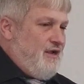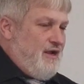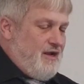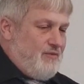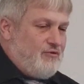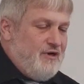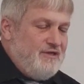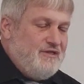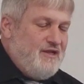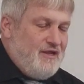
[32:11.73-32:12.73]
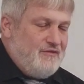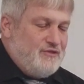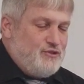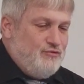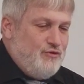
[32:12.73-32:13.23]
and I pray today
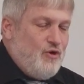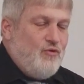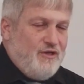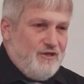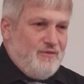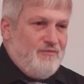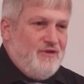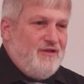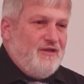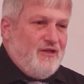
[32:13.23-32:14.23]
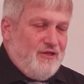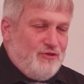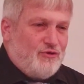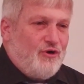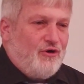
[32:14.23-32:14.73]
that you know him in
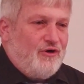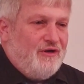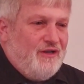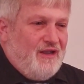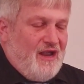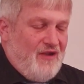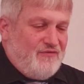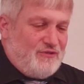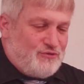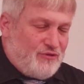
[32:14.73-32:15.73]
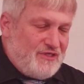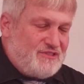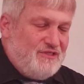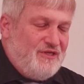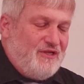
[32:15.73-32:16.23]
your heart having
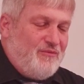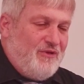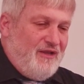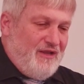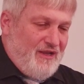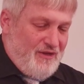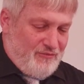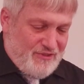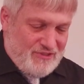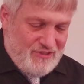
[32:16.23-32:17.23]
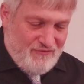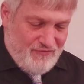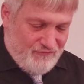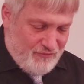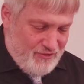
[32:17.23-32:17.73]
trusted him and received
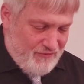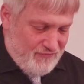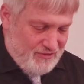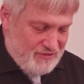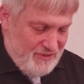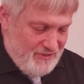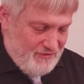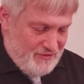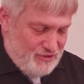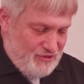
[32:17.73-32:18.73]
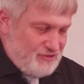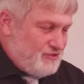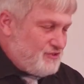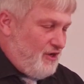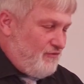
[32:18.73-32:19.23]
the forgiveness that
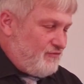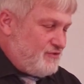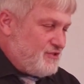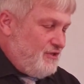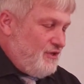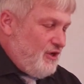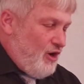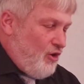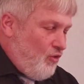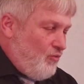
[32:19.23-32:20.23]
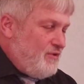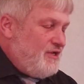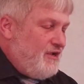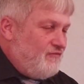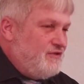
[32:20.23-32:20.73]
Jesus offers. A home in
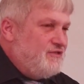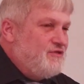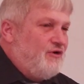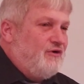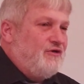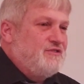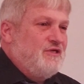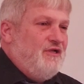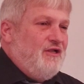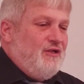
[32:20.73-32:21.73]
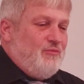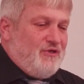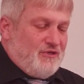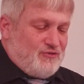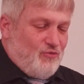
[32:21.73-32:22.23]
heaven is ours
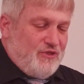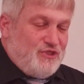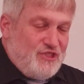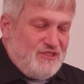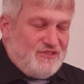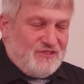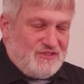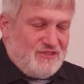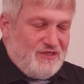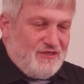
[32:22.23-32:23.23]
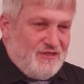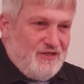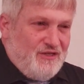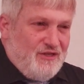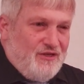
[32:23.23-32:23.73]
because of what Jesus did,
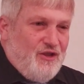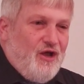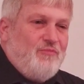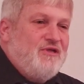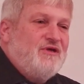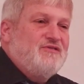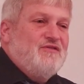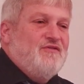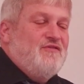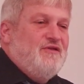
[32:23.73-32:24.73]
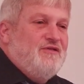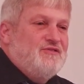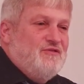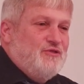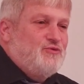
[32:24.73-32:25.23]
not because of the things
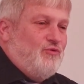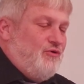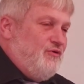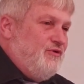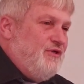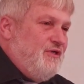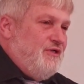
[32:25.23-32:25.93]
of this world.